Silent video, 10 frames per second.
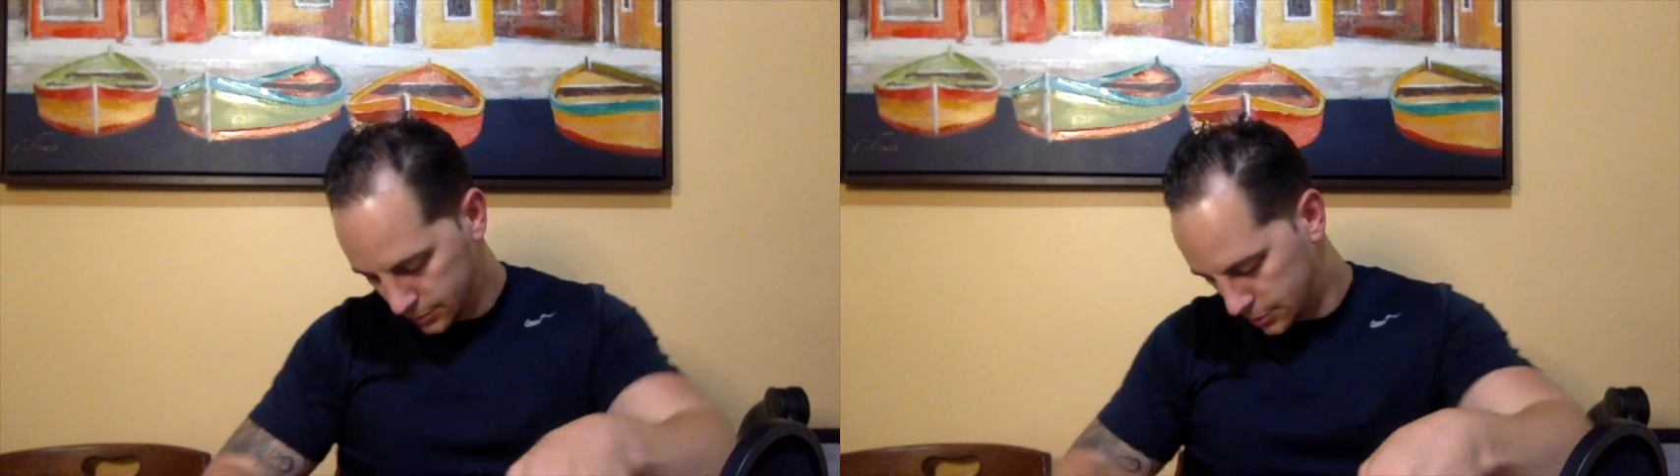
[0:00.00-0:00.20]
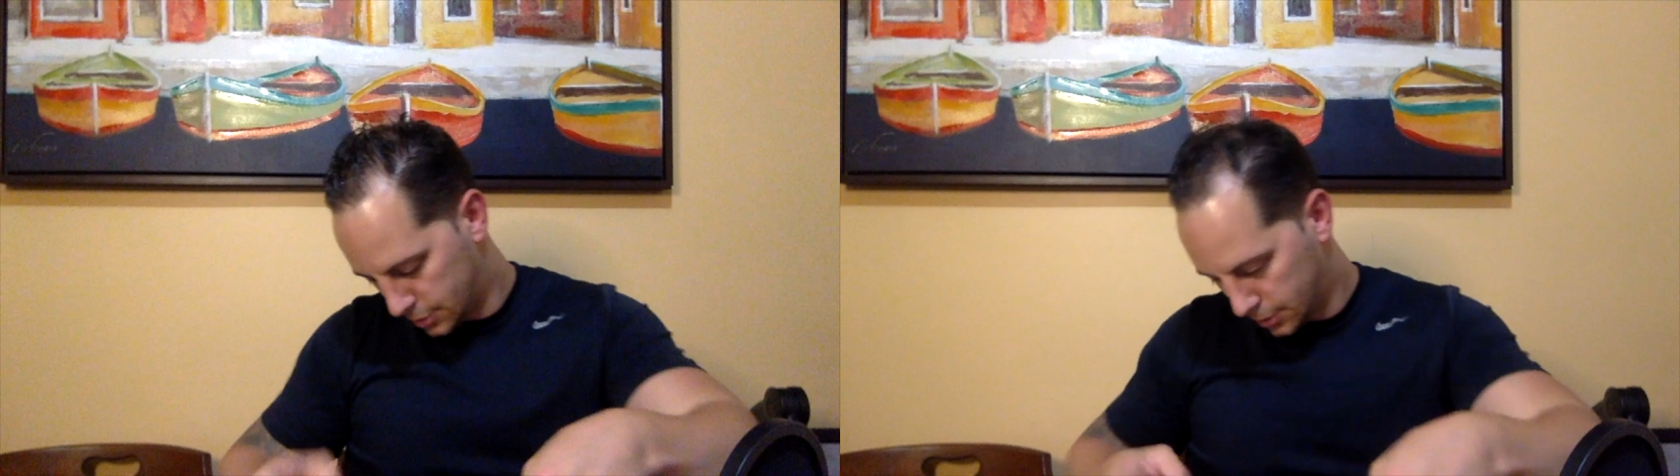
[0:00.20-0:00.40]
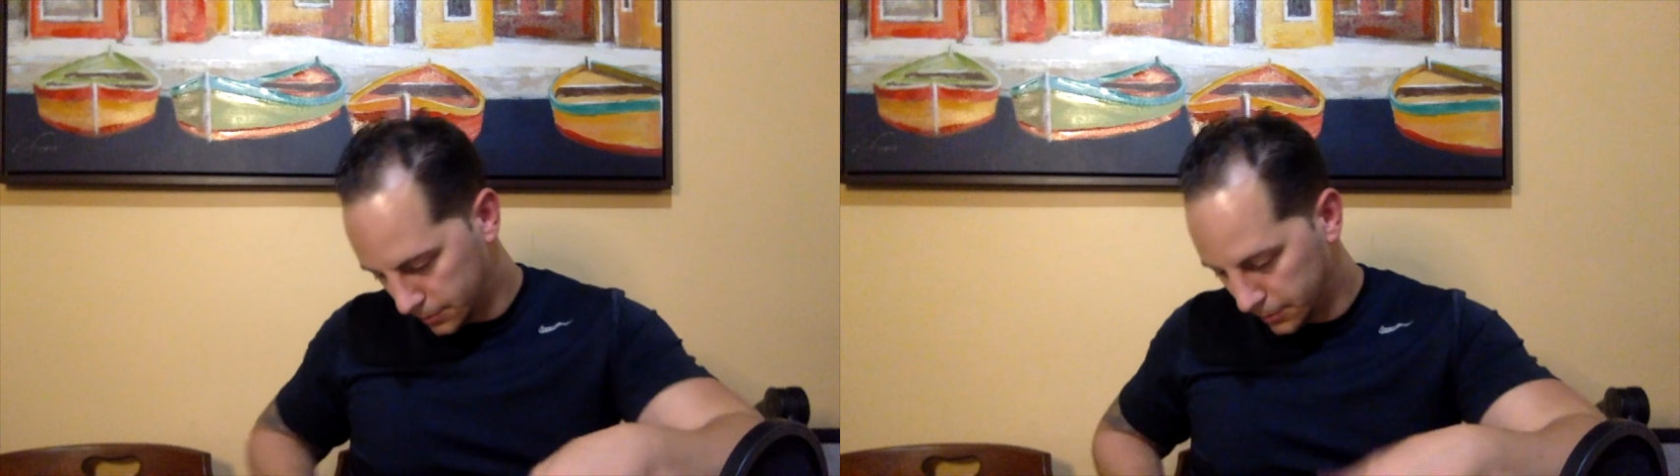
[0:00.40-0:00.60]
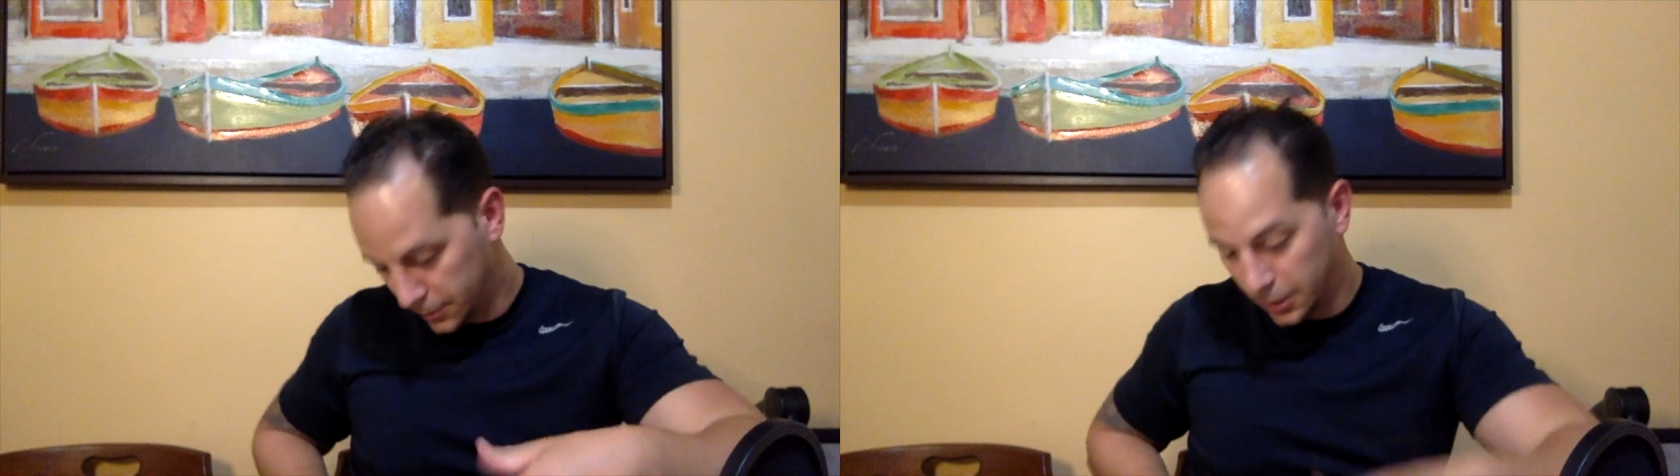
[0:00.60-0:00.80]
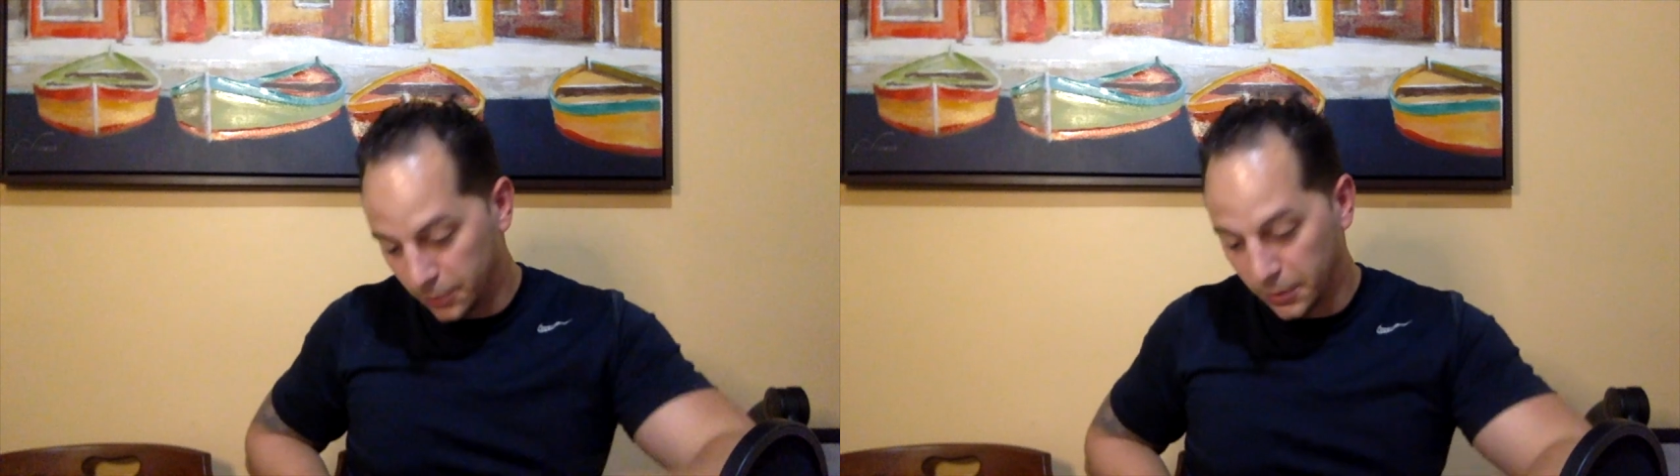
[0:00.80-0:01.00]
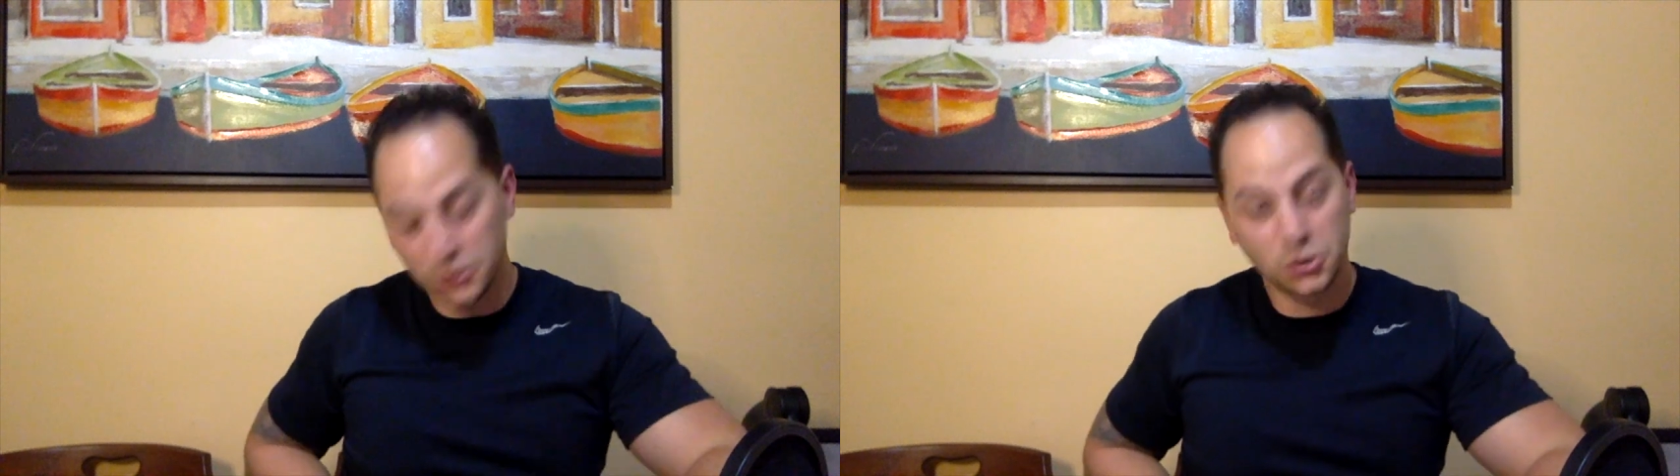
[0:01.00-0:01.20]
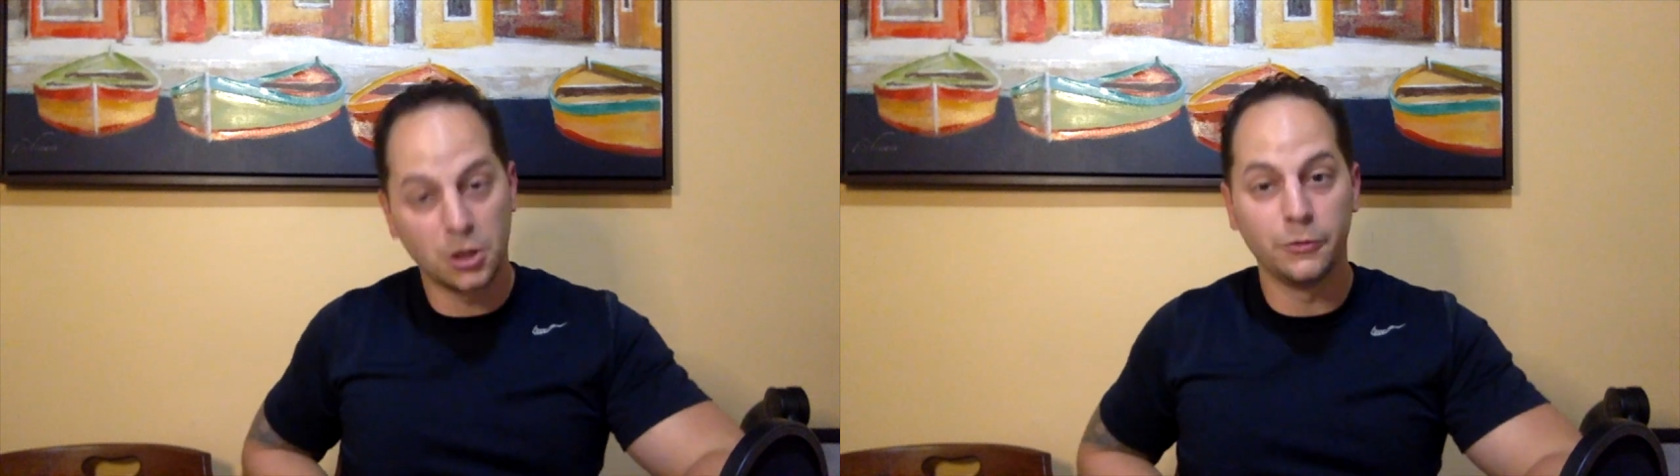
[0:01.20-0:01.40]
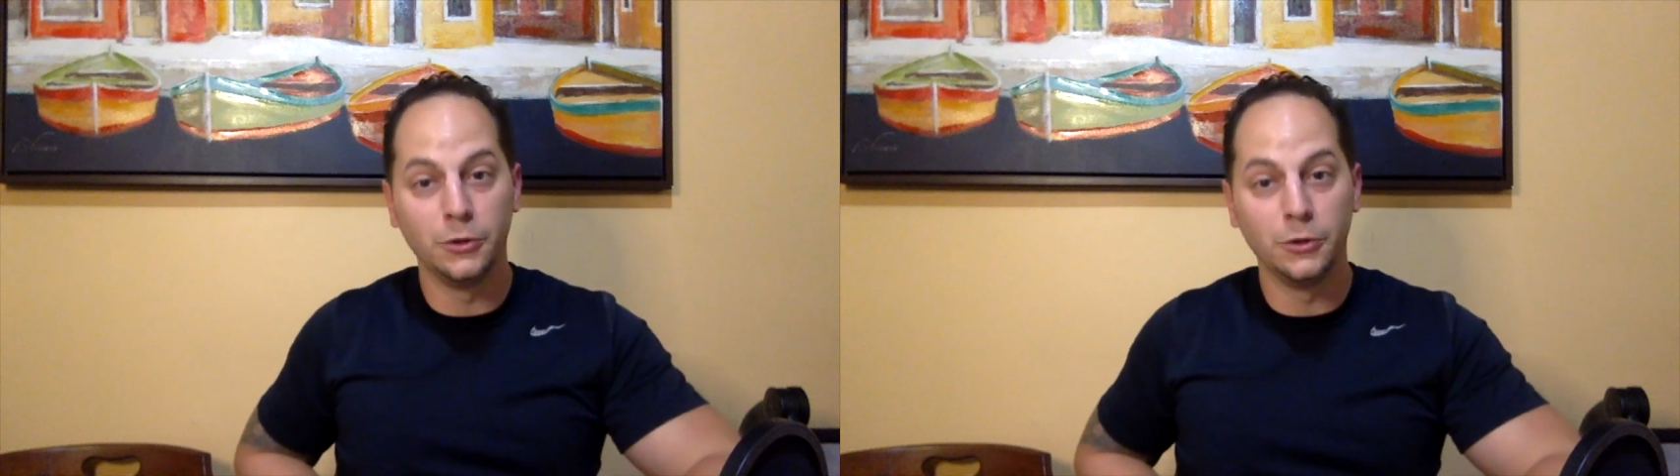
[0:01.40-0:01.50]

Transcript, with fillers: So, I'm not sure if he